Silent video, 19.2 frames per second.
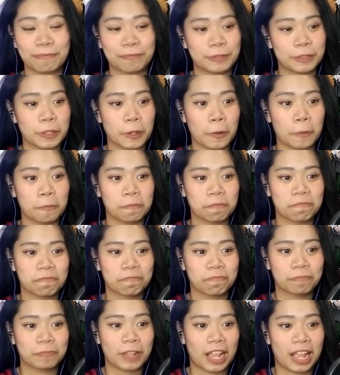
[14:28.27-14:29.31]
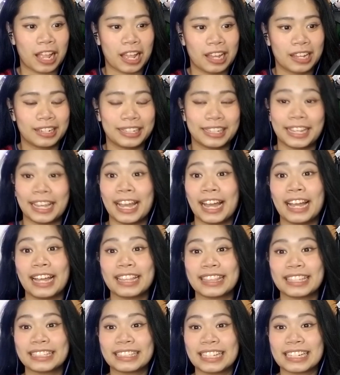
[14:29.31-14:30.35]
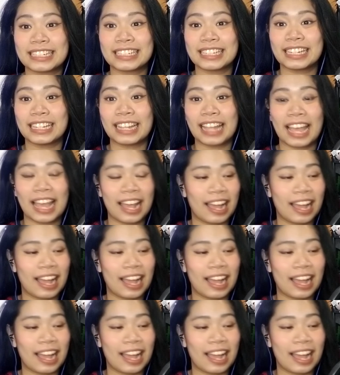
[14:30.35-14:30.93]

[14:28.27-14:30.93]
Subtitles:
So yeah, I think that's it.